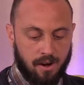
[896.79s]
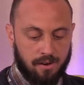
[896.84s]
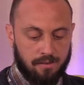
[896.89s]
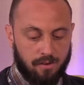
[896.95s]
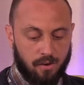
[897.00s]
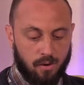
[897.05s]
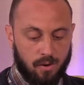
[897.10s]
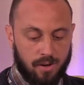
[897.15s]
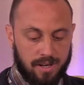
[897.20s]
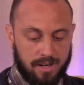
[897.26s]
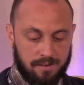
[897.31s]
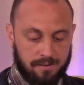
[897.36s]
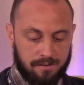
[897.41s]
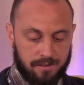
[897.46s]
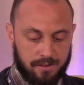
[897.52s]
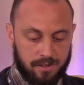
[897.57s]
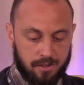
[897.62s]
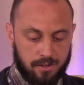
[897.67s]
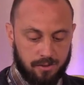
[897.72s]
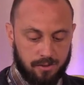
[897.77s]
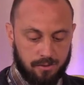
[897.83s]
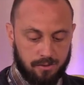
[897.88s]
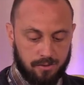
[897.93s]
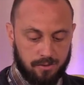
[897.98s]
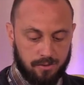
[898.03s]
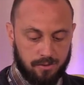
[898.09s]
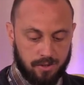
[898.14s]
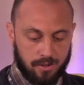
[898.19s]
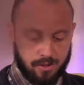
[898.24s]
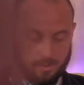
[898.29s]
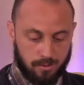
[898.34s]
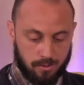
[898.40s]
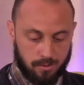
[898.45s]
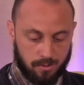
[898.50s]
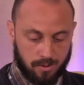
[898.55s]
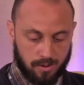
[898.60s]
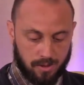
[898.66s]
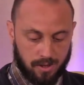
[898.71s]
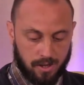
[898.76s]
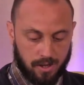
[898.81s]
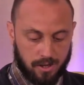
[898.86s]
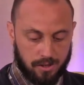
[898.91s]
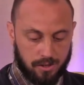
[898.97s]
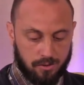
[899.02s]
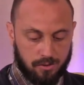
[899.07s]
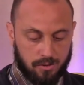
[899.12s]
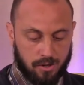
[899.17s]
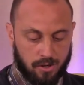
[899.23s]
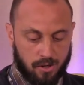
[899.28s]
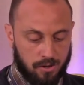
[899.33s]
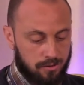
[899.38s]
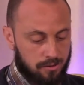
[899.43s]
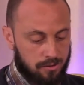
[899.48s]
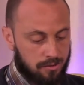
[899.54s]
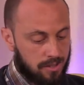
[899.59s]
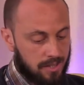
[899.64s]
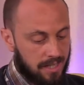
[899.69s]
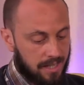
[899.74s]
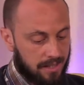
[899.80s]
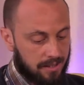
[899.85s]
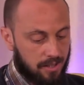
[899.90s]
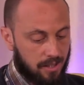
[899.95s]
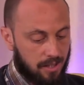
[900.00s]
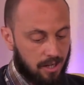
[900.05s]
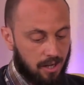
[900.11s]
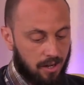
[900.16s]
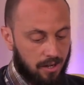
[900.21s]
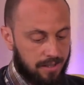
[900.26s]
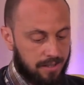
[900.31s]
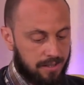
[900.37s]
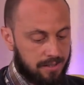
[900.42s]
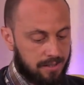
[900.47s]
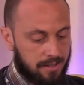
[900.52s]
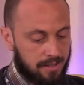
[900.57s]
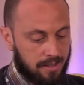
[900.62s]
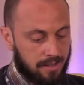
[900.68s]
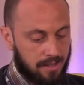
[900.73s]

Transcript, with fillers: for if you do, you contradict the light